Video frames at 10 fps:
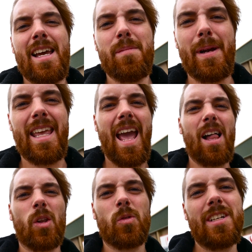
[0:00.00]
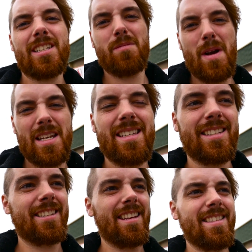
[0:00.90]
and my calories and my
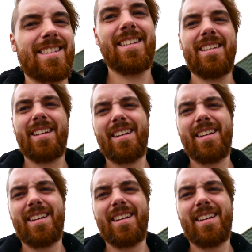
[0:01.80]
distance and